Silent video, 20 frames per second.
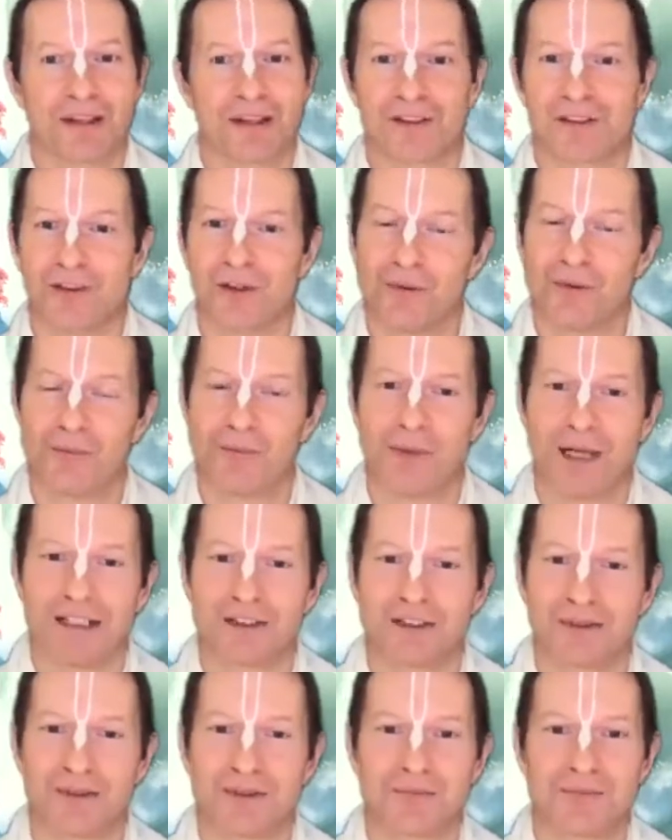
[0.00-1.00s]
So
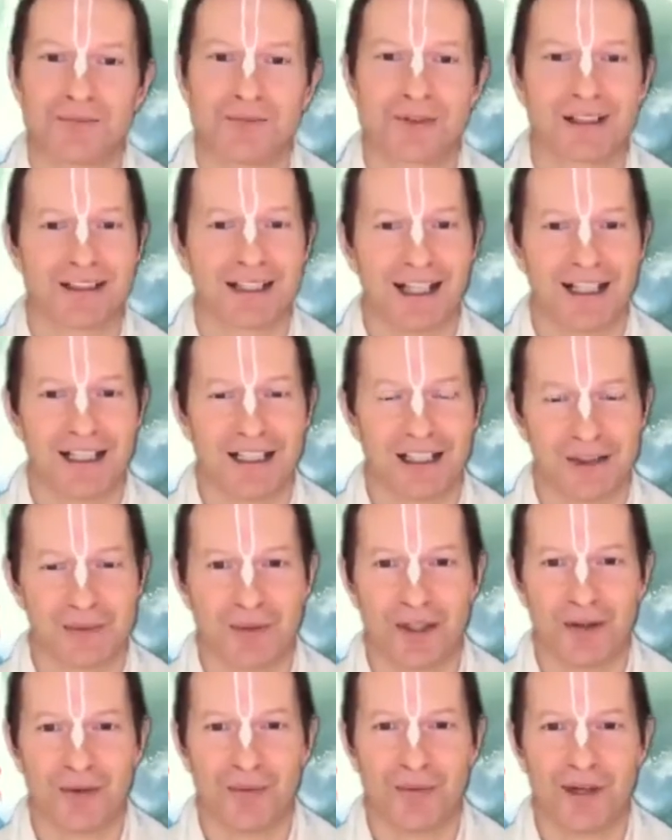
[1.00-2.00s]
Batu, that is
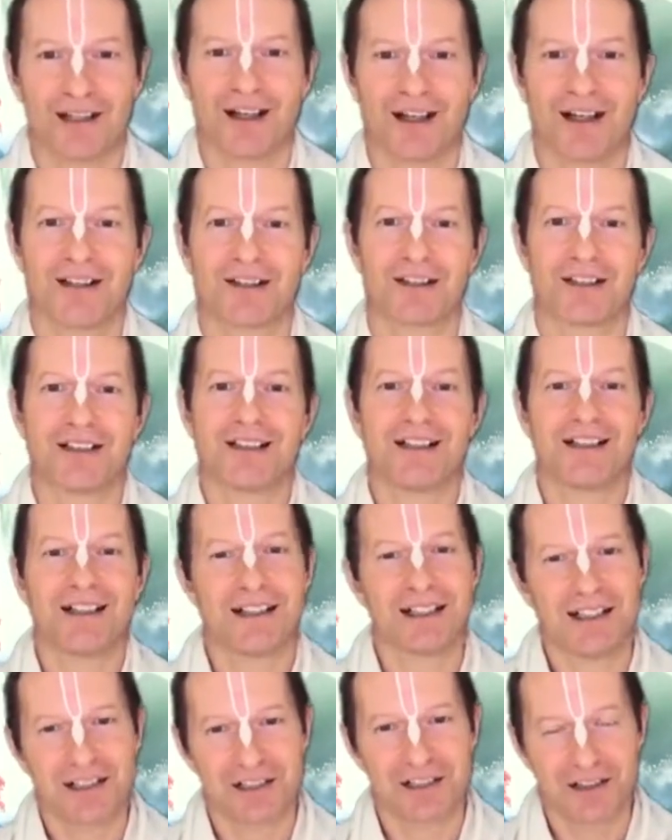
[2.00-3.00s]
Madhu Mangal,
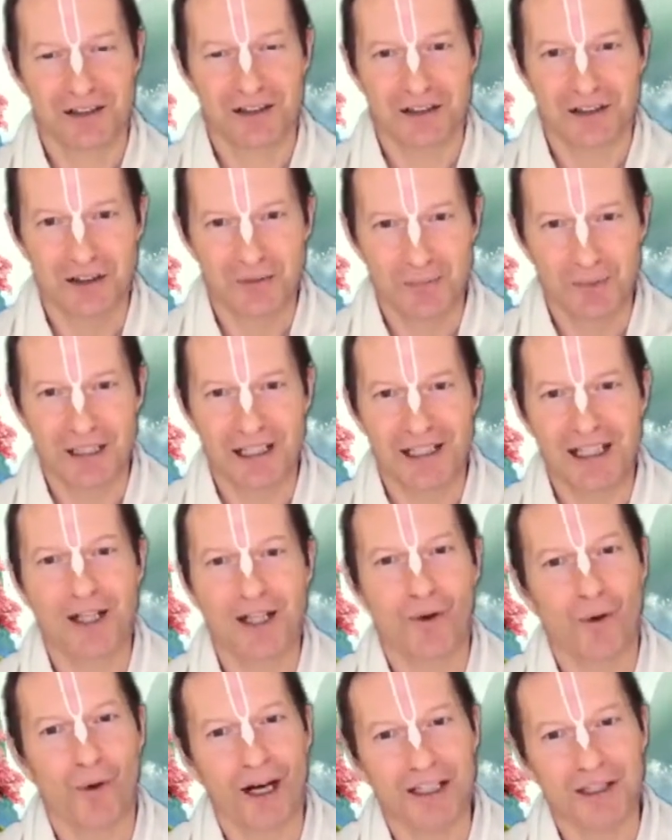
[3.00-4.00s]
he's speaking
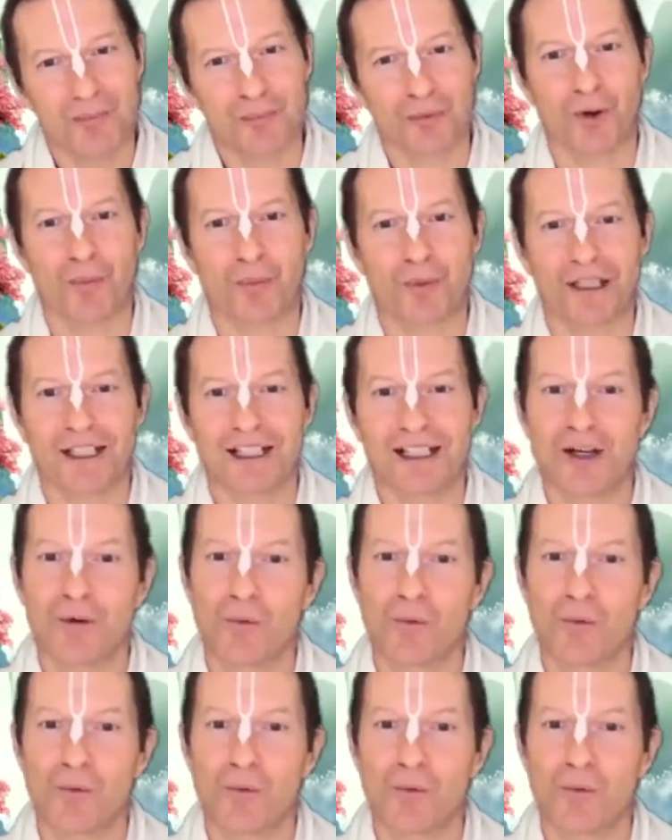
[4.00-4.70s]
quite appropriately.